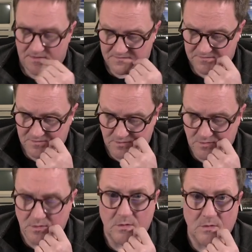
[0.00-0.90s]

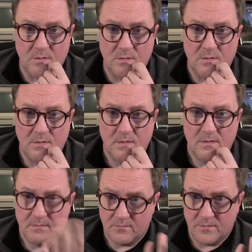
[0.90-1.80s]
So
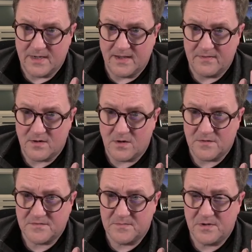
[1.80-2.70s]
we get the
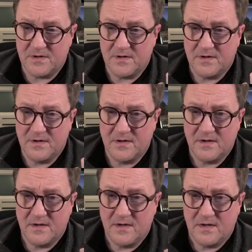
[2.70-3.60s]
customer,
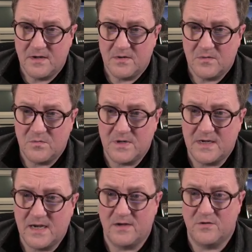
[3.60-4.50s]
we
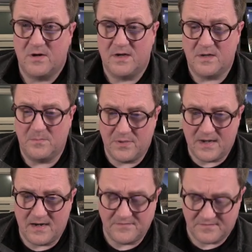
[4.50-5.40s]
calculate the
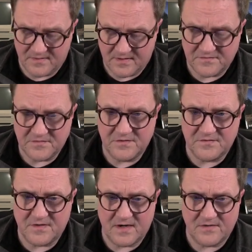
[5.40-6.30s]
balance, and let's
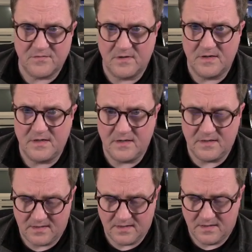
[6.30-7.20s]
just
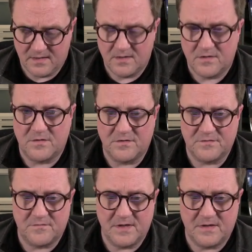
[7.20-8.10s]
actually
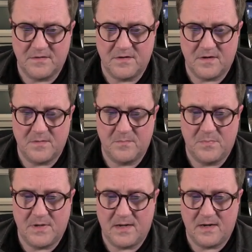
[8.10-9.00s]
cost rec dot
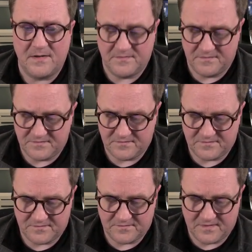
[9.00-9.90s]

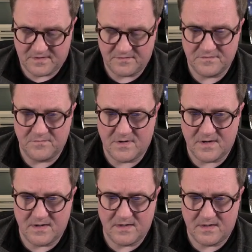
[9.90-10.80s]
balance
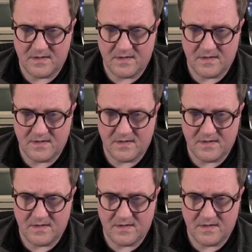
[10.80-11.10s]
LCY